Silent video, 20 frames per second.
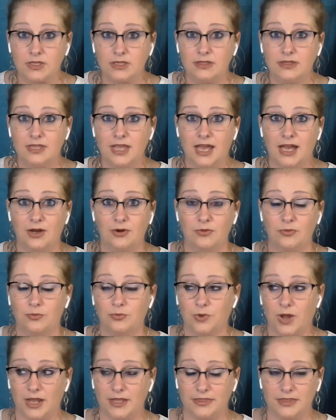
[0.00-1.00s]
Now,
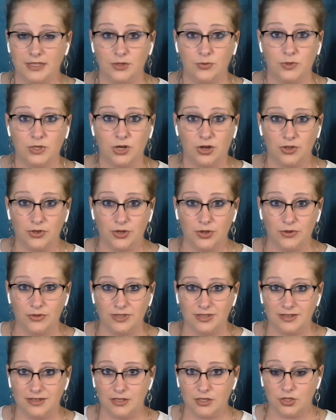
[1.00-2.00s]
I think we all know
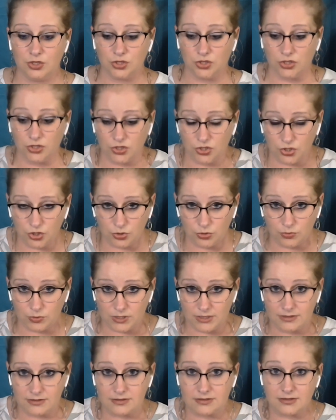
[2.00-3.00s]
that
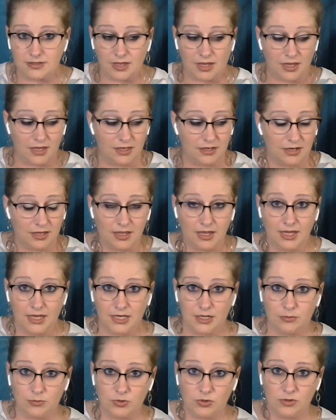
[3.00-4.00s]
humans and
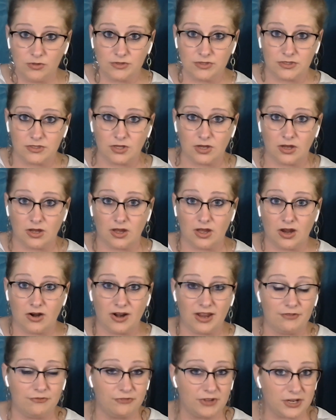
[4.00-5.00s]
animals are
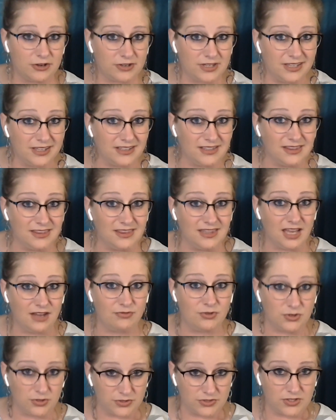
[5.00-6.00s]
at varying
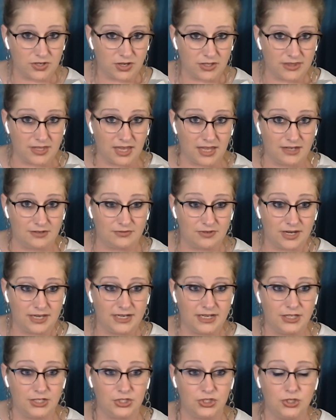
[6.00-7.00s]
levels on that, right?
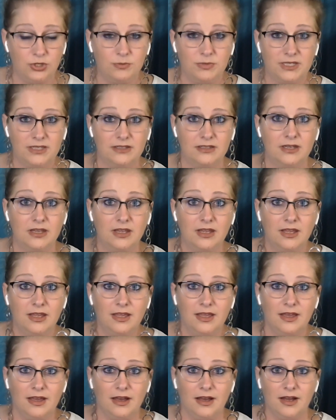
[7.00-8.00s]
A human
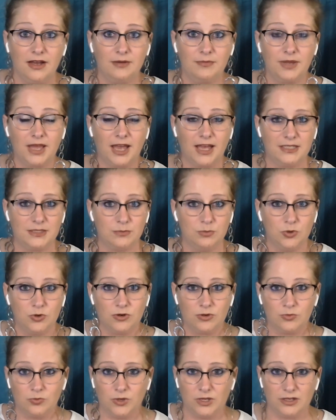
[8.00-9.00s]
has
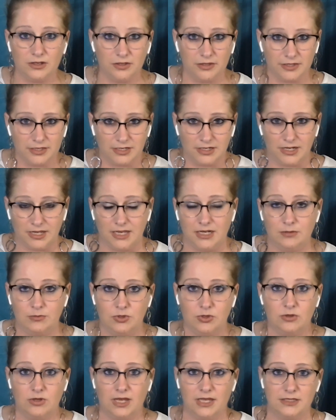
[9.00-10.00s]
more will than an
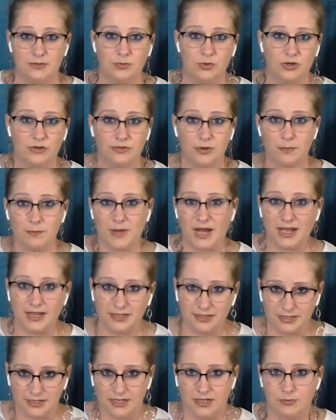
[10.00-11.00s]
animal, has more of a
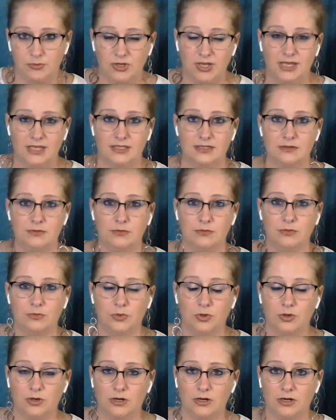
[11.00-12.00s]
mind than an animal, has
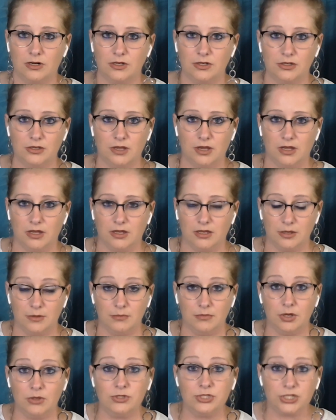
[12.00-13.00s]
more
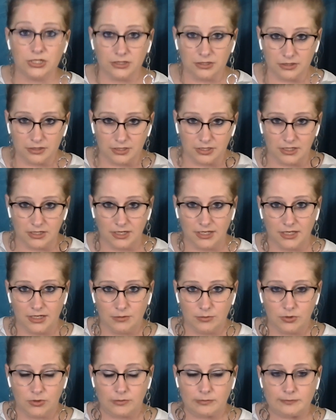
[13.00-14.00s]
emotion than an
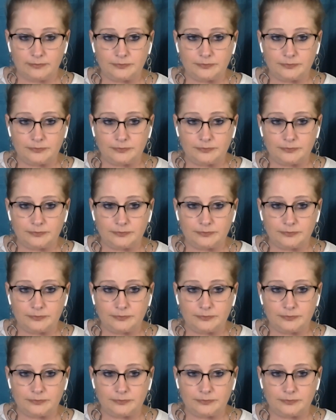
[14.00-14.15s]
animal.